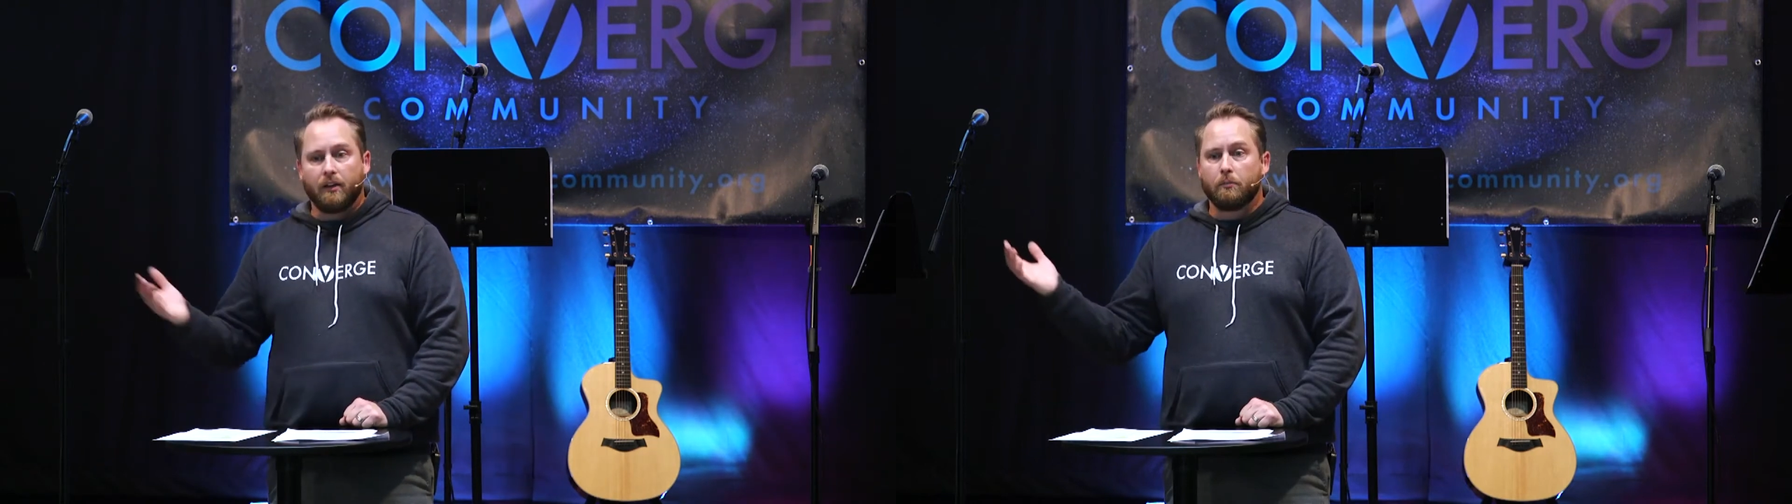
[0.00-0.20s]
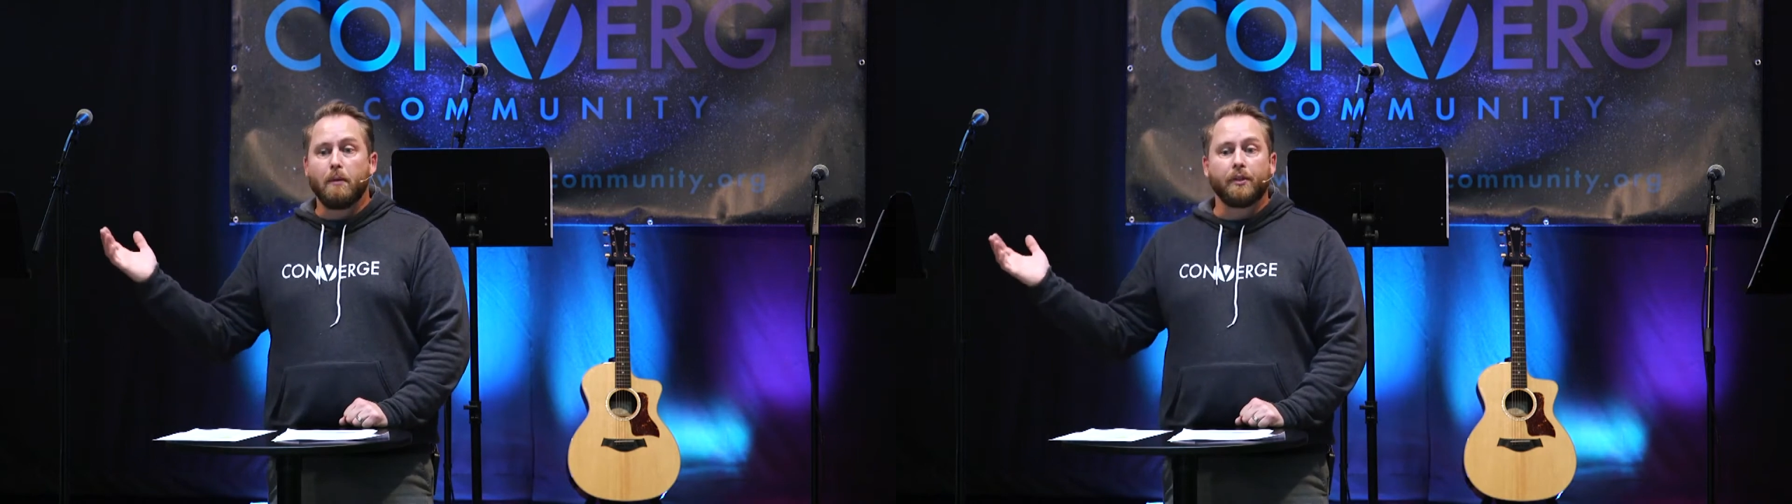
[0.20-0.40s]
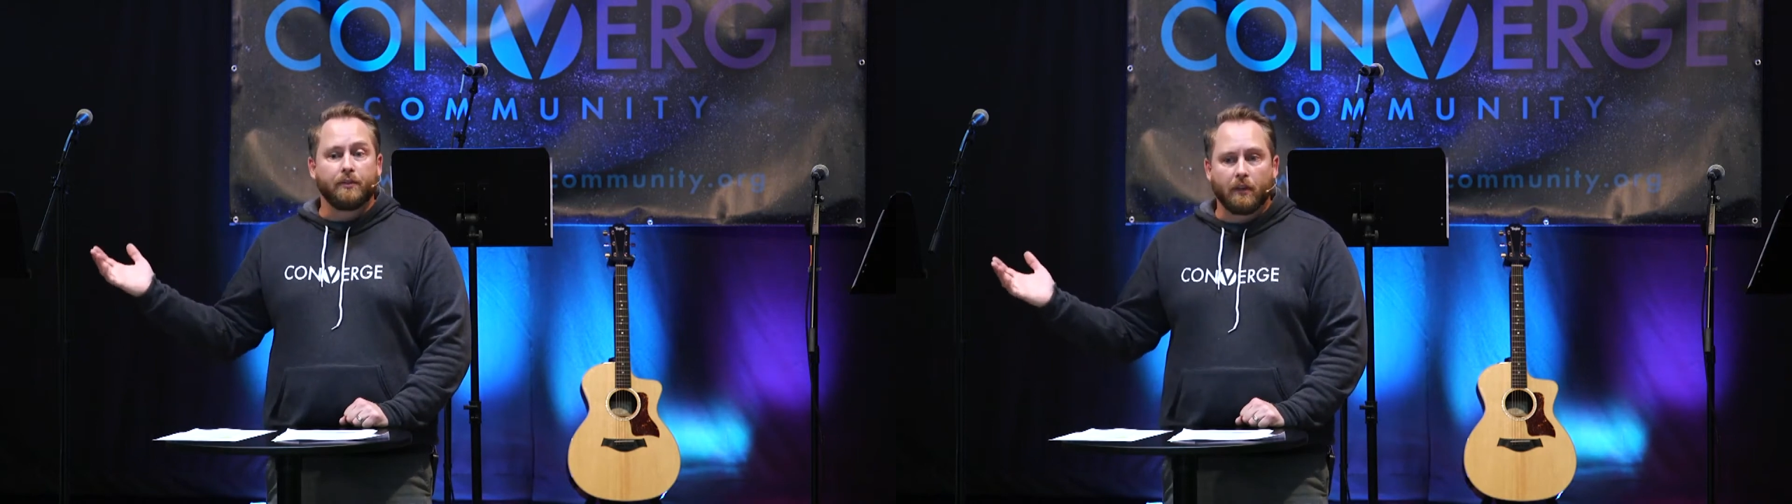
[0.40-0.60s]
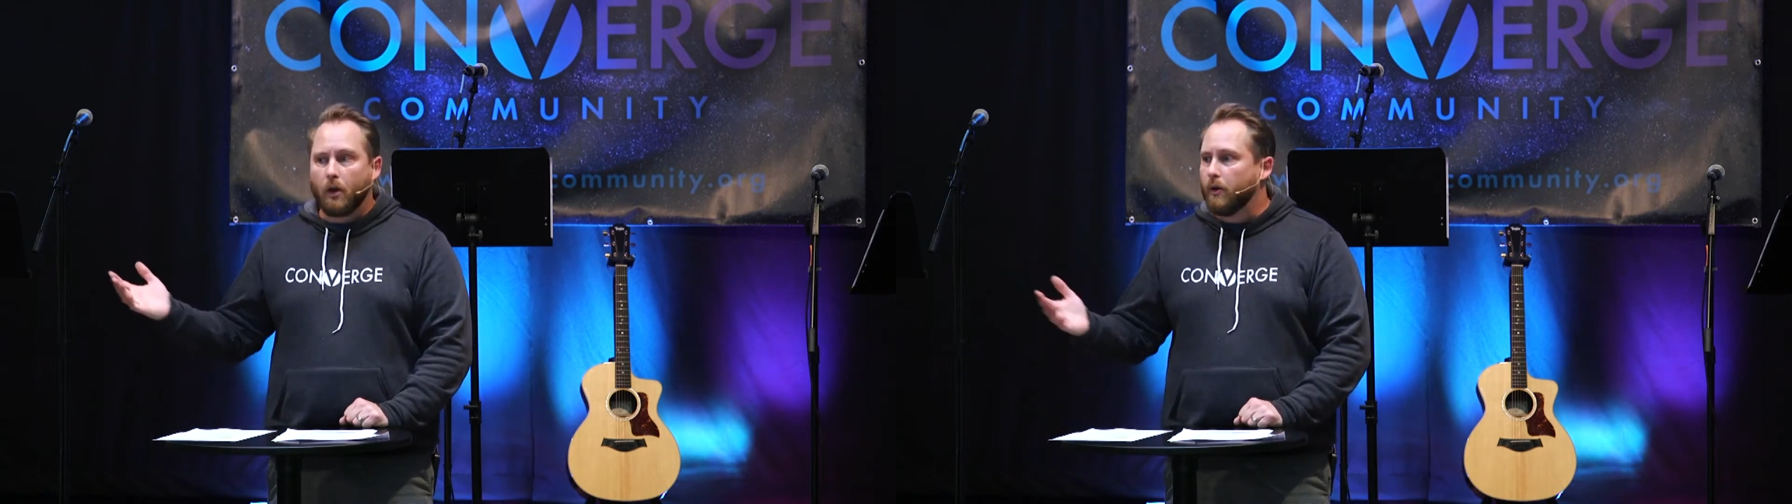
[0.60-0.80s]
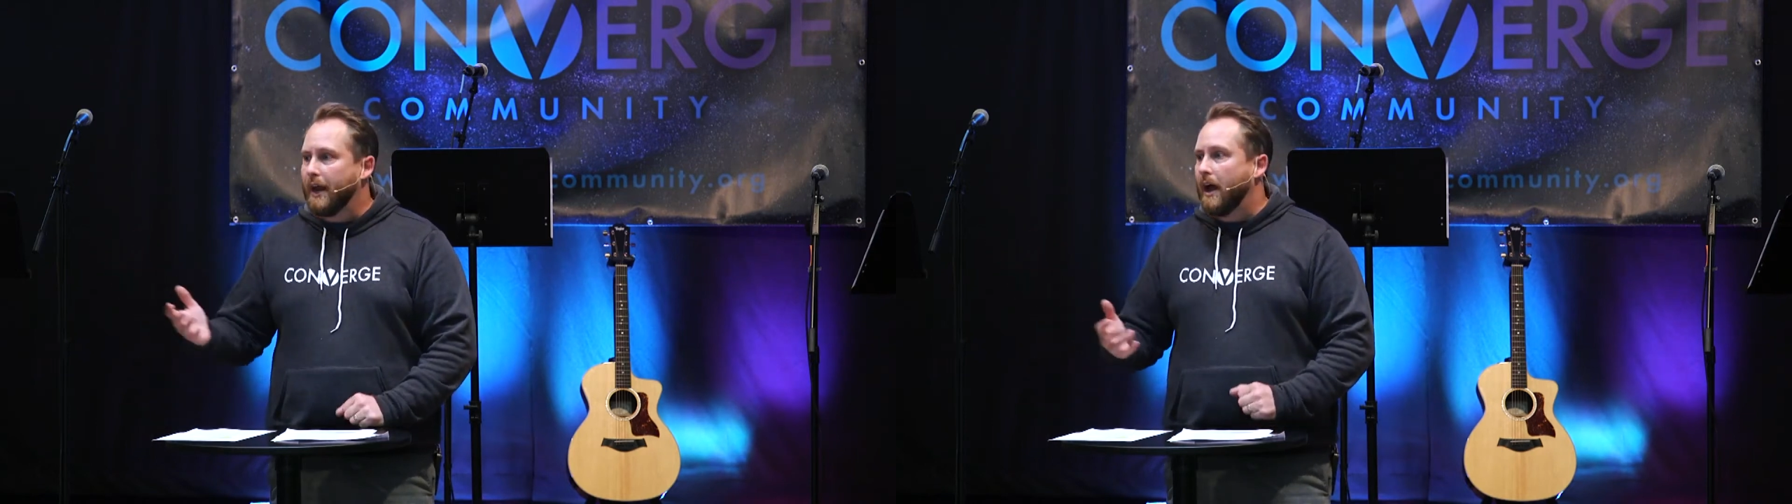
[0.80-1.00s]
it was months
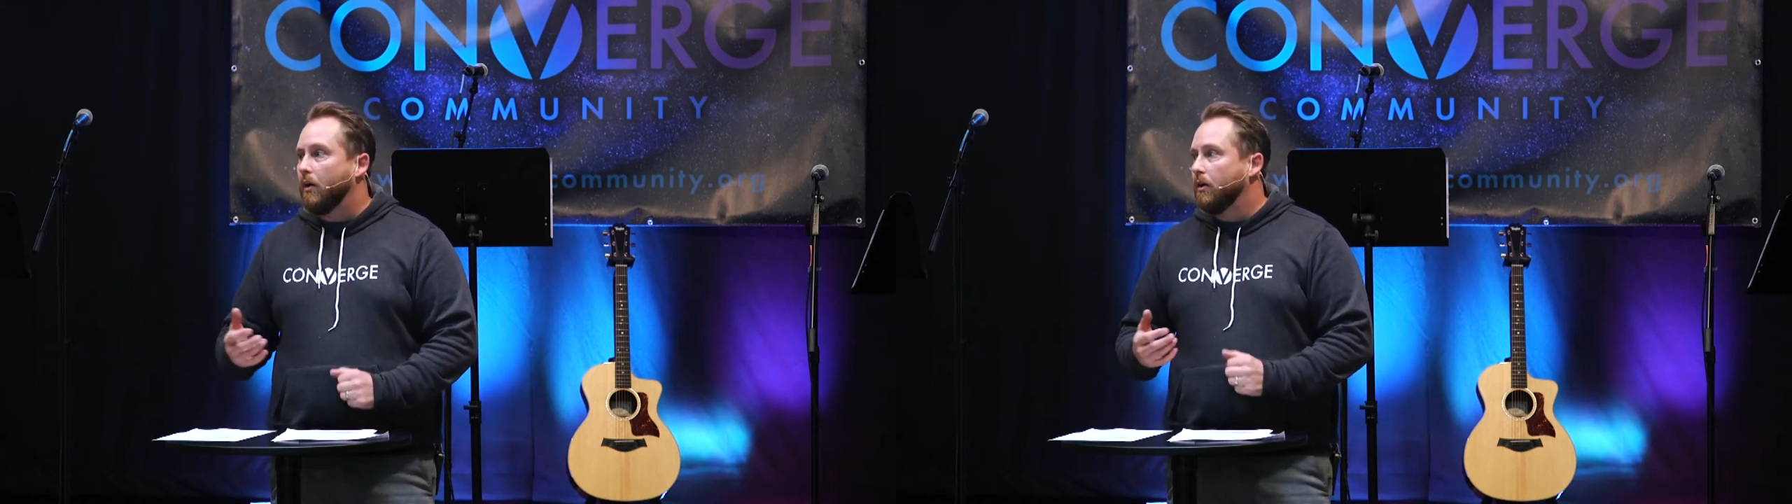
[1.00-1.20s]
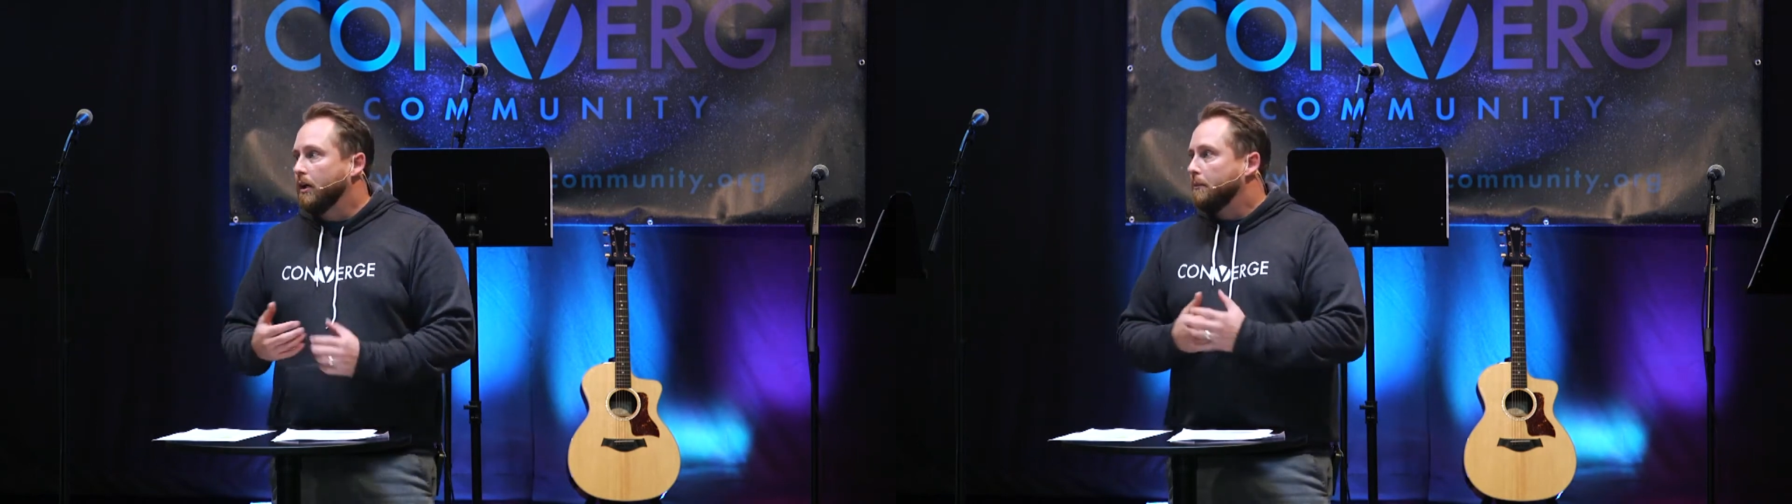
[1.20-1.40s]
ago now,